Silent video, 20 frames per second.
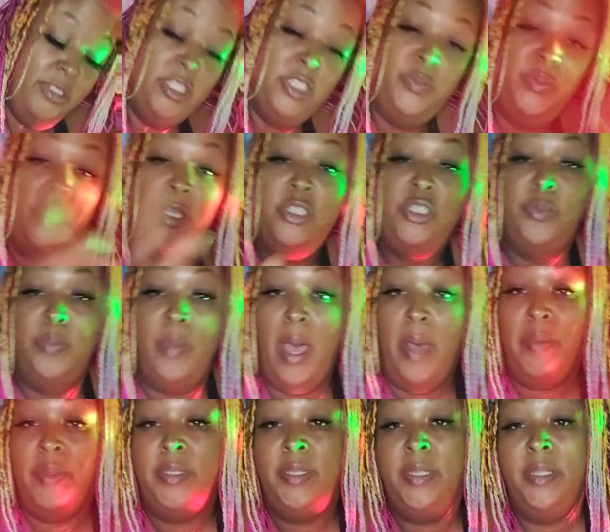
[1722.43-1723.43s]
Just because your
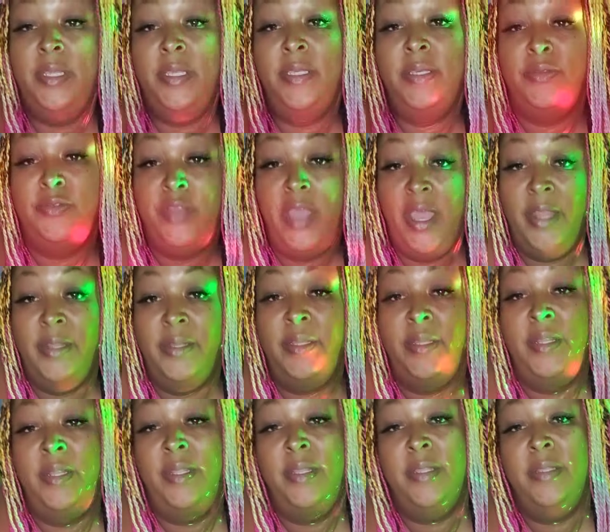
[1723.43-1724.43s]
mama did it, your daddy
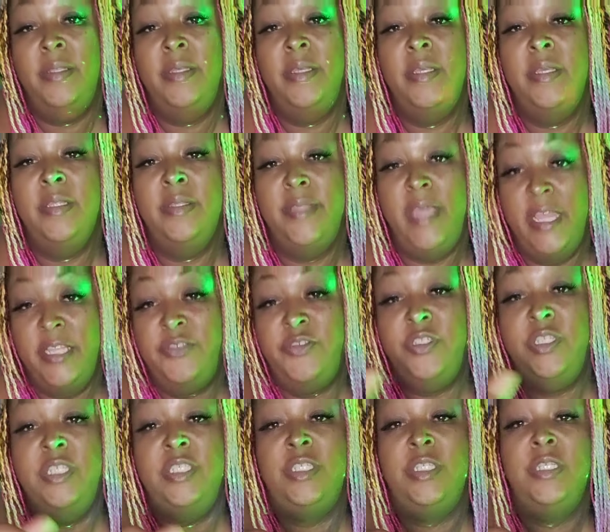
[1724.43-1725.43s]
did it, that
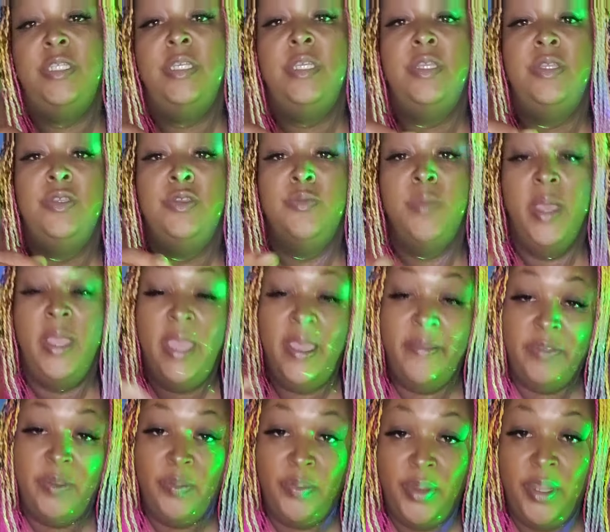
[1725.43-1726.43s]
tradition, you might
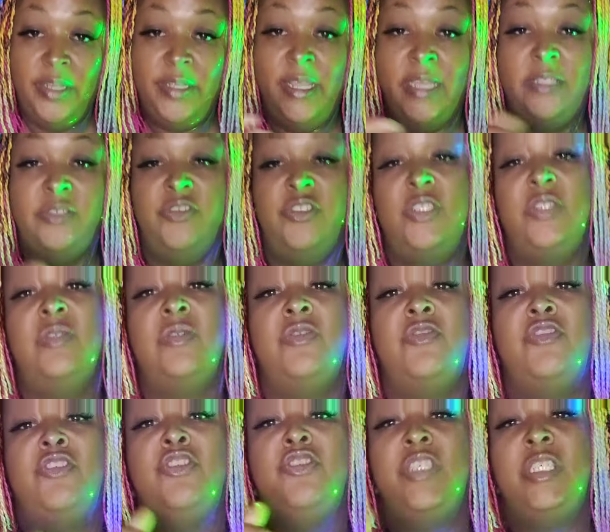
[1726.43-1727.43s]
have to break that tr-
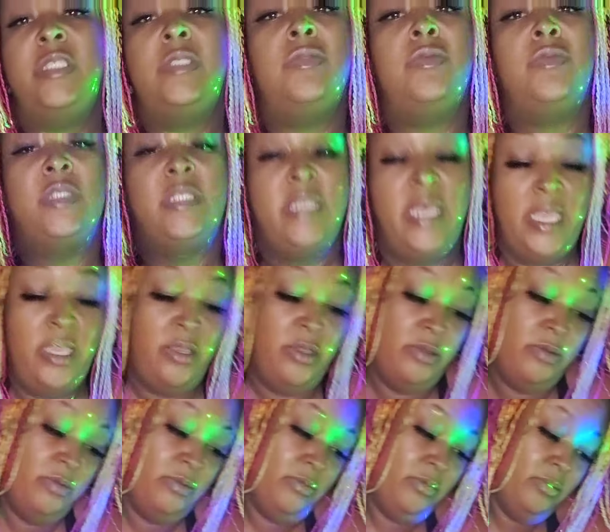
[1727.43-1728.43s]
traditional
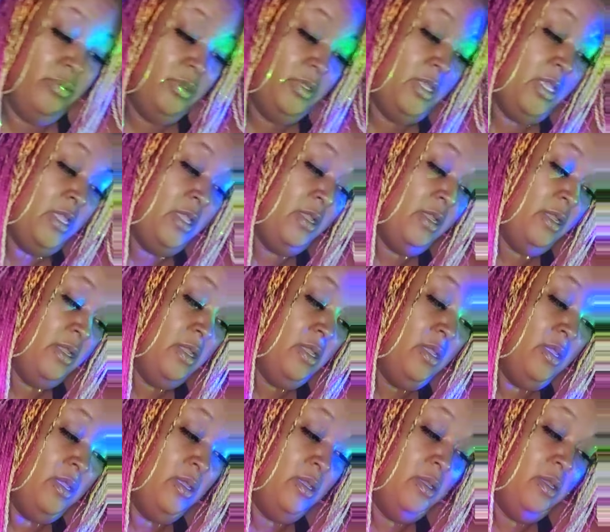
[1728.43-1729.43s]
cycle. Okay?
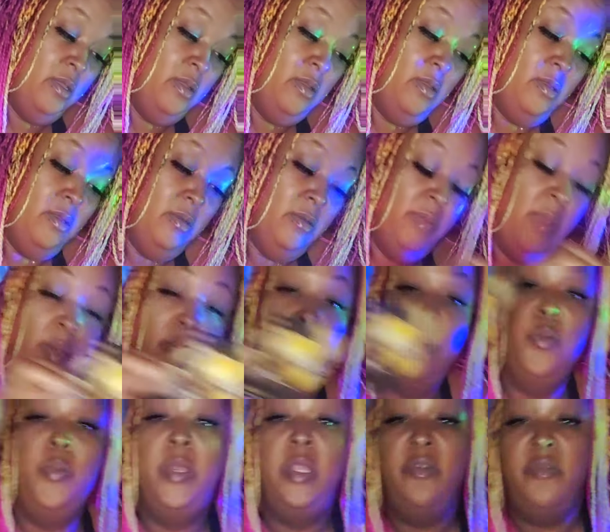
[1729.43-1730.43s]
Maybe
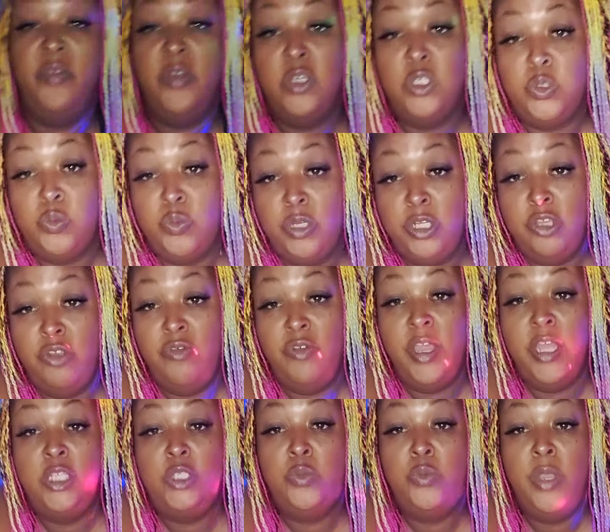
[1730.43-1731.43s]
you be the first one to
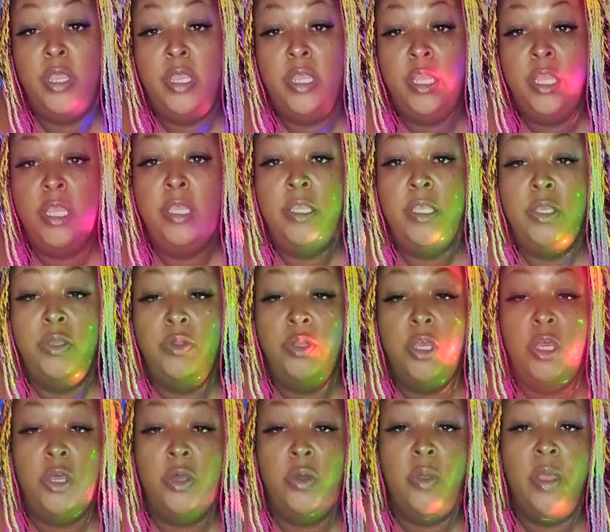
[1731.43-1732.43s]
graduate, you
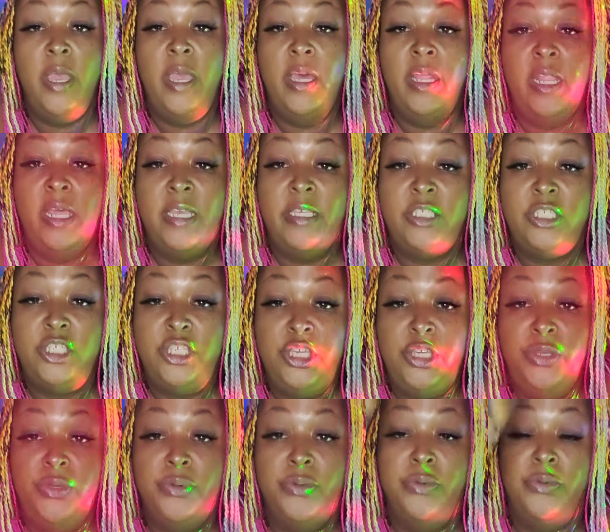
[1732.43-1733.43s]
know,
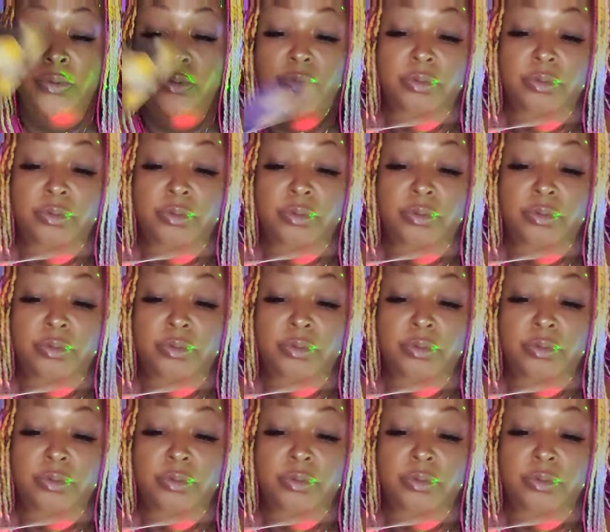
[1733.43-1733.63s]
LSU.